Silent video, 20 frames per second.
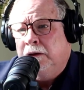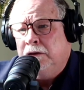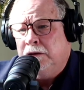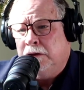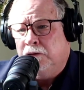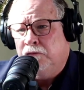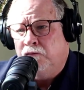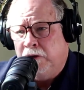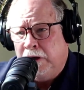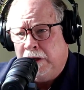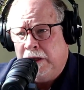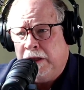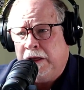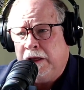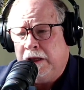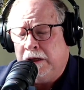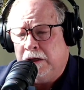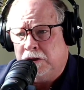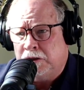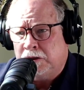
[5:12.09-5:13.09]
to
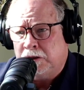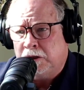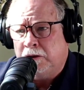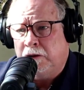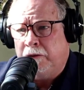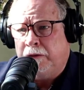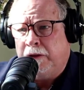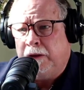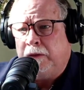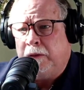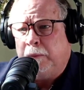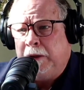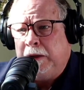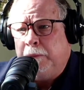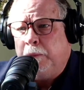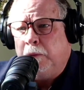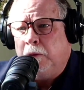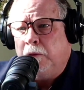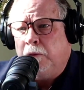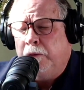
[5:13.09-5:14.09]
really ensure that the
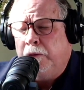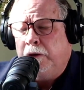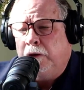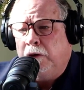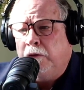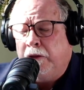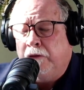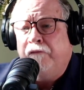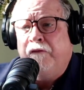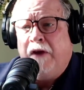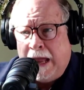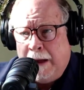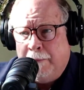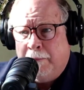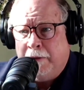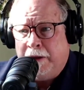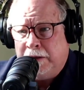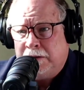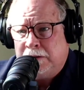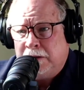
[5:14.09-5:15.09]
people, the
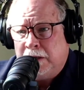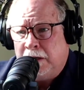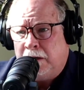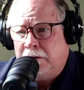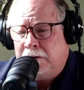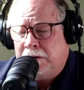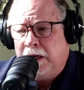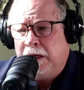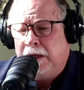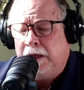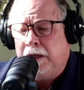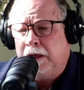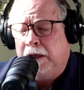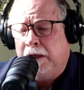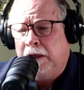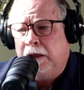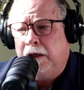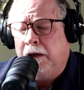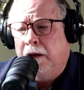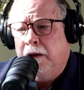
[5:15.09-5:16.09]
families that are taking
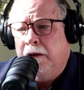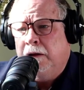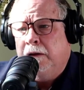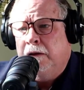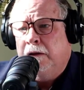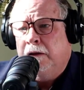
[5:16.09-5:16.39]
in